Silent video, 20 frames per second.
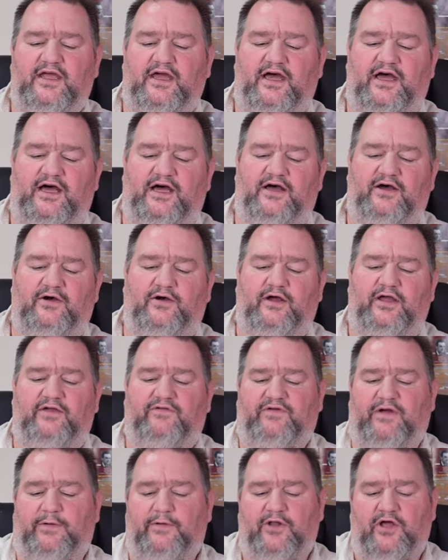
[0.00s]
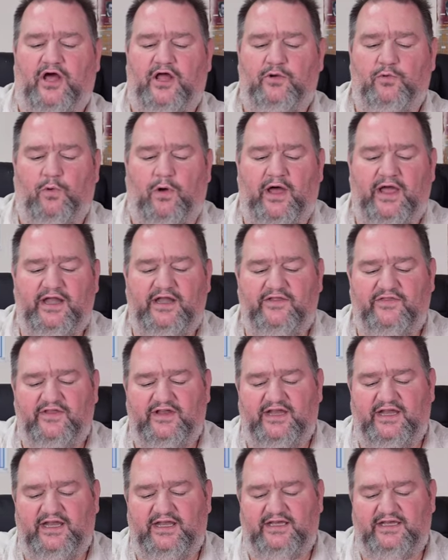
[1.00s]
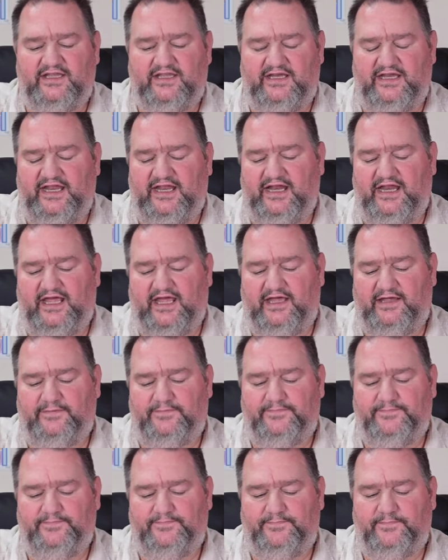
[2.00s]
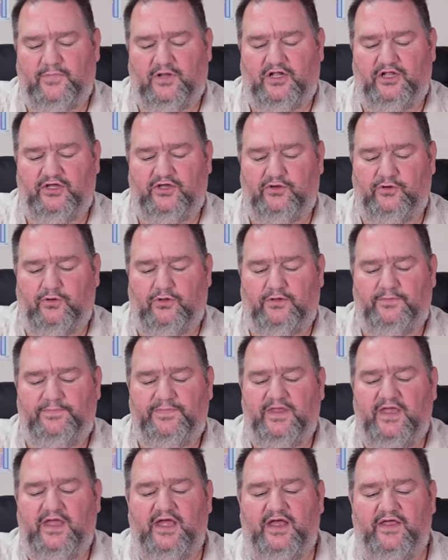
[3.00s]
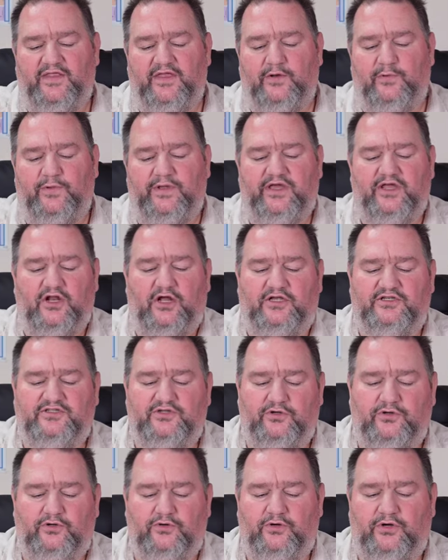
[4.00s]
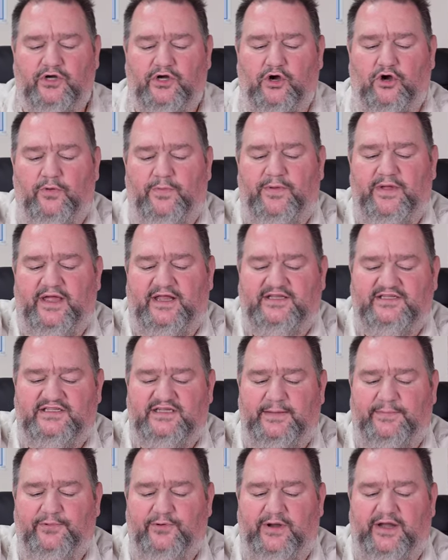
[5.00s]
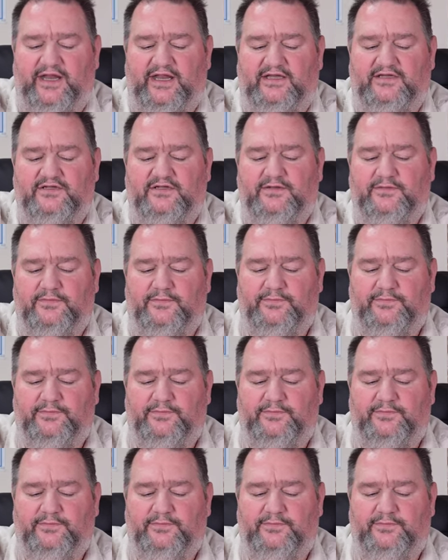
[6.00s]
Uh, if I were to unwind the, the D N A molecule, then we could also go and separate it.